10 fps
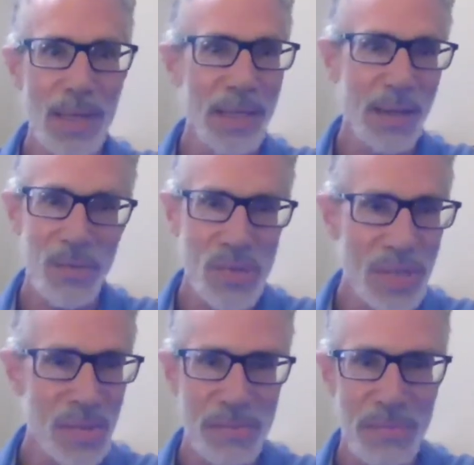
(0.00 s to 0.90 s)
and now
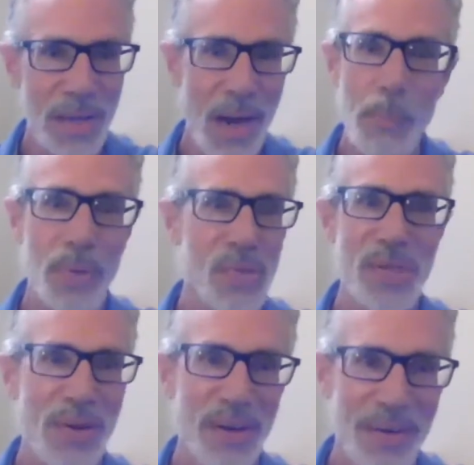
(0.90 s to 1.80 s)
she's an opera star.